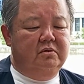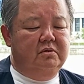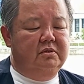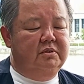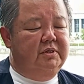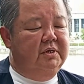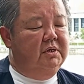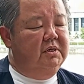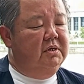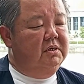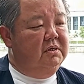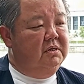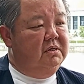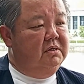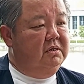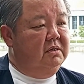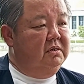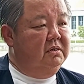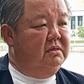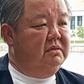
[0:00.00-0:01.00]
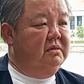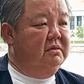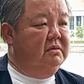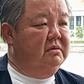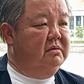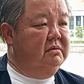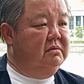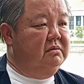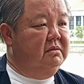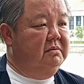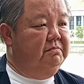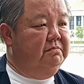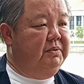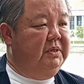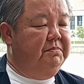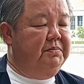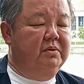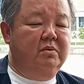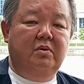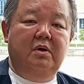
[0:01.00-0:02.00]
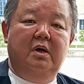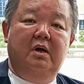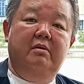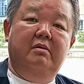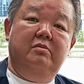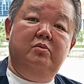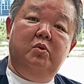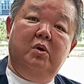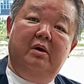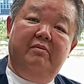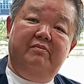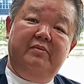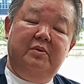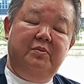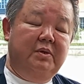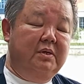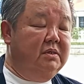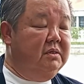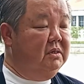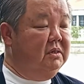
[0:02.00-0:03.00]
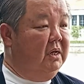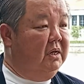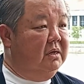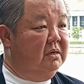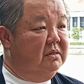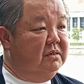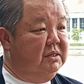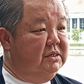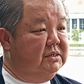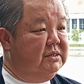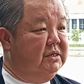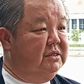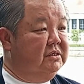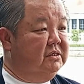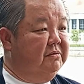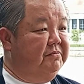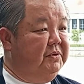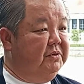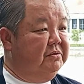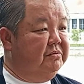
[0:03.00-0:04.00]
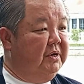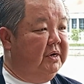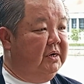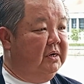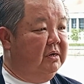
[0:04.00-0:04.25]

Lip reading: the people who are viewing this interview right now,